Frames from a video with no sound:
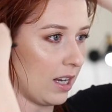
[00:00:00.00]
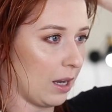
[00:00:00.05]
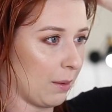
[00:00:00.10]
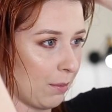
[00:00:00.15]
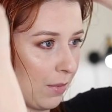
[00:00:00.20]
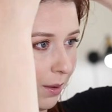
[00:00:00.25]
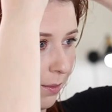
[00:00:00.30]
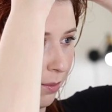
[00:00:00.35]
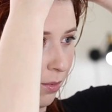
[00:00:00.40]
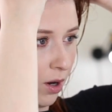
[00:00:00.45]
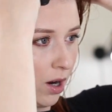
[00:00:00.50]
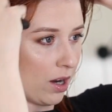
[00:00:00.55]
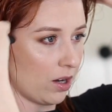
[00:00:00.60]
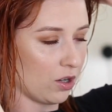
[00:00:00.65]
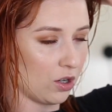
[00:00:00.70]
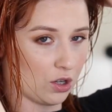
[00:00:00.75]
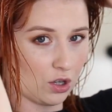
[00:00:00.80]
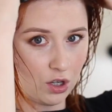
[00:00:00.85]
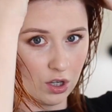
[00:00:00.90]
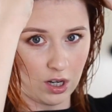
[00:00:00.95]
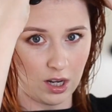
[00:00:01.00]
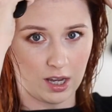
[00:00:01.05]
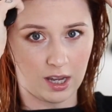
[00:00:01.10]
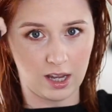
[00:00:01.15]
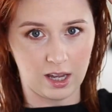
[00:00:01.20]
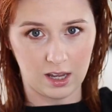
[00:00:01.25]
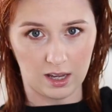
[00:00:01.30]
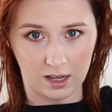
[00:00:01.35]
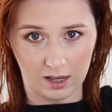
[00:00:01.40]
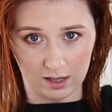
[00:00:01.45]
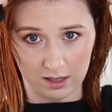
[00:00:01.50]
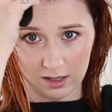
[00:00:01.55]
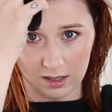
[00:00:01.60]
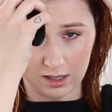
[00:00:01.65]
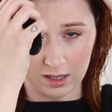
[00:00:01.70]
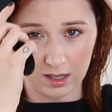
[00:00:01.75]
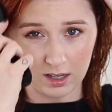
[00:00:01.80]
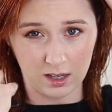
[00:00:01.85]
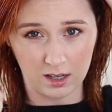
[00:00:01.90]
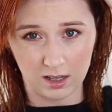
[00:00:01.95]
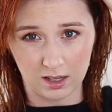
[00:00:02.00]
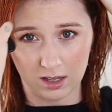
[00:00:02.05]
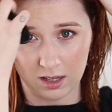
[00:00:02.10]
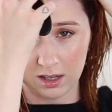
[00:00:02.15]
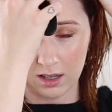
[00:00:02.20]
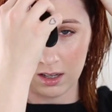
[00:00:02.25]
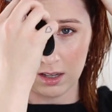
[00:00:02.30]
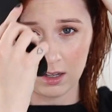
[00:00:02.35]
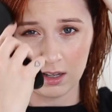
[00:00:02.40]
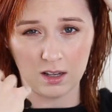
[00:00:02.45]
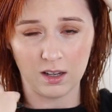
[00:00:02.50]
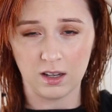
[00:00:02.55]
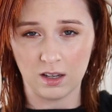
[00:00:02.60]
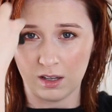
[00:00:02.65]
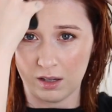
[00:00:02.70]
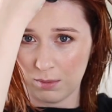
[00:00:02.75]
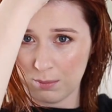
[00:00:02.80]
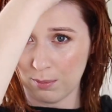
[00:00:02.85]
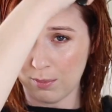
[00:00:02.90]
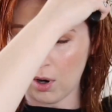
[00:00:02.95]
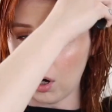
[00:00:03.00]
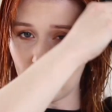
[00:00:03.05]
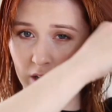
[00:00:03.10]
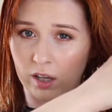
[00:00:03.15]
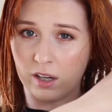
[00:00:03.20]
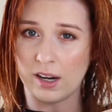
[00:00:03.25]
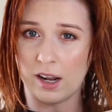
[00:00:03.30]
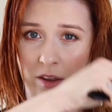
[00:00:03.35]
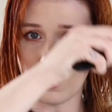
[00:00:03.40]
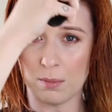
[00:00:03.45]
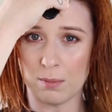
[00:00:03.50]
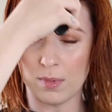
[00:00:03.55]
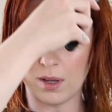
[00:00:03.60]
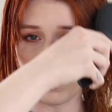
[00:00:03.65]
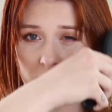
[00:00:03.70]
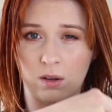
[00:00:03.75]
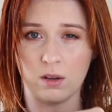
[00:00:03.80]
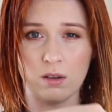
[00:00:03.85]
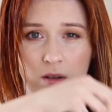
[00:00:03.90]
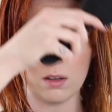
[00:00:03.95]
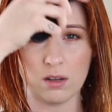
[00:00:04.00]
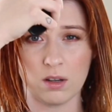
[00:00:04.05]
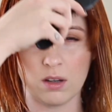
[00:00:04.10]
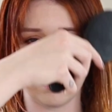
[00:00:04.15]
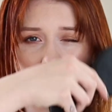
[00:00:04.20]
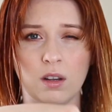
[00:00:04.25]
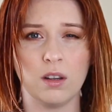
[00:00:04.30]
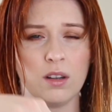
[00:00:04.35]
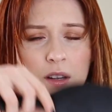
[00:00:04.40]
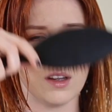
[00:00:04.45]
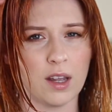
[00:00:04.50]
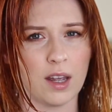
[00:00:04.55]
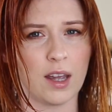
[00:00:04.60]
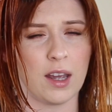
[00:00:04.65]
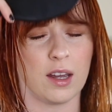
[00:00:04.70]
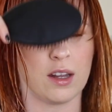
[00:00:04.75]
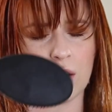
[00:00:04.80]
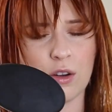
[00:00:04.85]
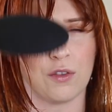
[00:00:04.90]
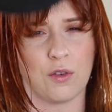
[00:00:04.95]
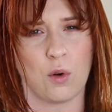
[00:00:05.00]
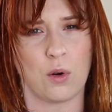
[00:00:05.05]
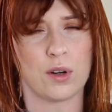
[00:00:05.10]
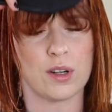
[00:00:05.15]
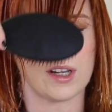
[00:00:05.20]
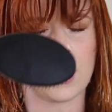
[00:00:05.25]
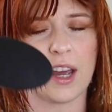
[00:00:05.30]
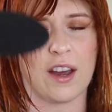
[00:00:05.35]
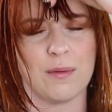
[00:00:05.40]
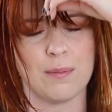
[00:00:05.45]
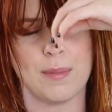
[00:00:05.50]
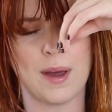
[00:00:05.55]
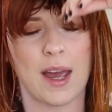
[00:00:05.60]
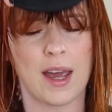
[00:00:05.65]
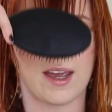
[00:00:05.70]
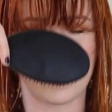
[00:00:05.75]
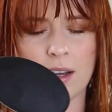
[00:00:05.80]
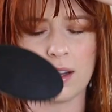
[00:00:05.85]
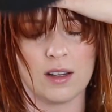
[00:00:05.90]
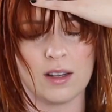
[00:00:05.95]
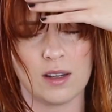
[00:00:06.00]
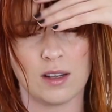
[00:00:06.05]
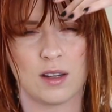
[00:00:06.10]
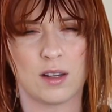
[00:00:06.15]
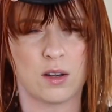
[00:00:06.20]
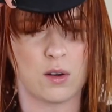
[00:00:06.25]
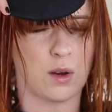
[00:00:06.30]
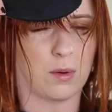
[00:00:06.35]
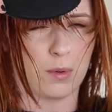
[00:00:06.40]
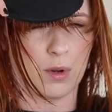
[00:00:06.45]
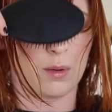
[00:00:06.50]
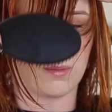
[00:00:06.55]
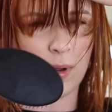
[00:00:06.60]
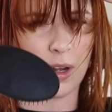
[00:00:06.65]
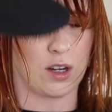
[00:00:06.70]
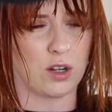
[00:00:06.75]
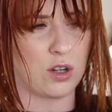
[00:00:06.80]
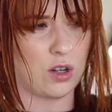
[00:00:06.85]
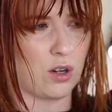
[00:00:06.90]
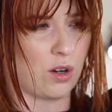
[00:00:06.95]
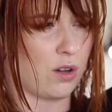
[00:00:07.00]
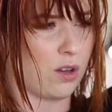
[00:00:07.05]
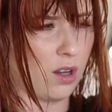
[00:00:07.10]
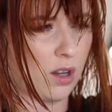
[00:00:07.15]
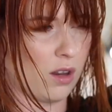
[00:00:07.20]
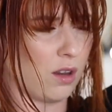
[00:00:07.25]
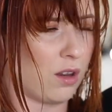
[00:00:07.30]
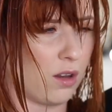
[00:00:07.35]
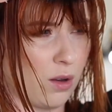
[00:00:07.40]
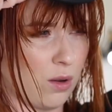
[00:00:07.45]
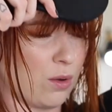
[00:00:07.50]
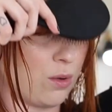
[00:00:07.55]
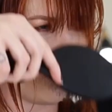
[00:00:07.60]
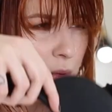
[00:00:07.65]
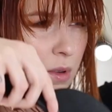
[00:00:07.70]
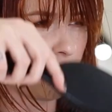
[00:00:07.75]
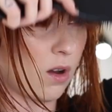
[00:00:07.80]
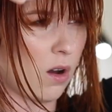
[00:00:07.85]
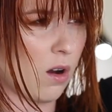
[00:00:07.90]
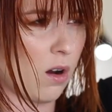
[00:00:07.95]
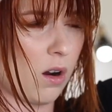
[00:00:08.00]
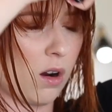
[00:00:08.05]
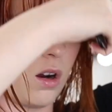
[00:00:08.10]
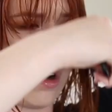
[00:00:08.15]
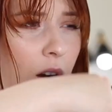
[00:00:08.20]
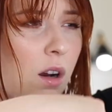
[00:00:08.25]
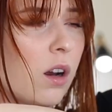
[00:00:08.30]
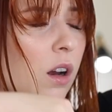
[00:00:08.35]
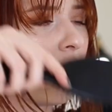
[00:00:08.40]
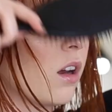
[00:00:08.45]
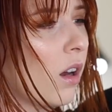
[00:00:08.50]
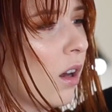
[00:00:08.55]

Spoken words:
take my brush and part it down the middle. And of course I have bangs, so I want to make sure that those are